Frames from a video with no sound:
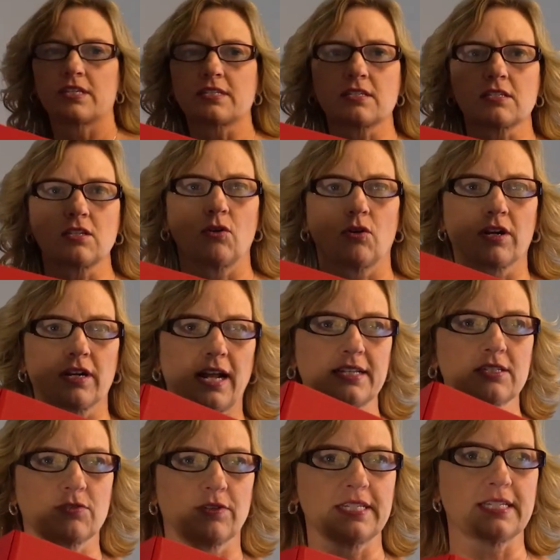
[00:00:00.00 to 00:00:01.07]
this is the
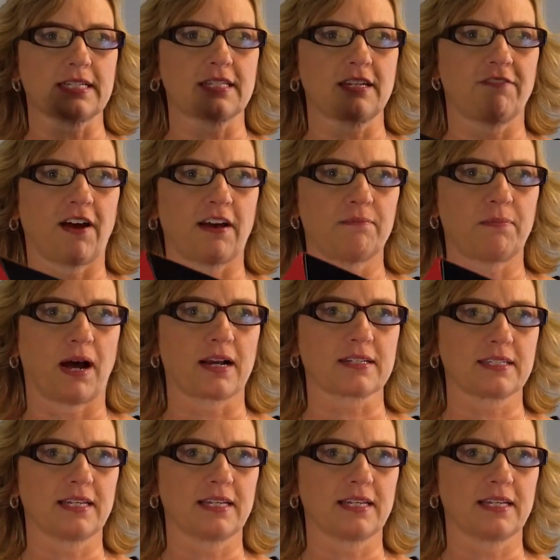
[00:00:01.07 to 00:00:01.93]
Organize 365 box.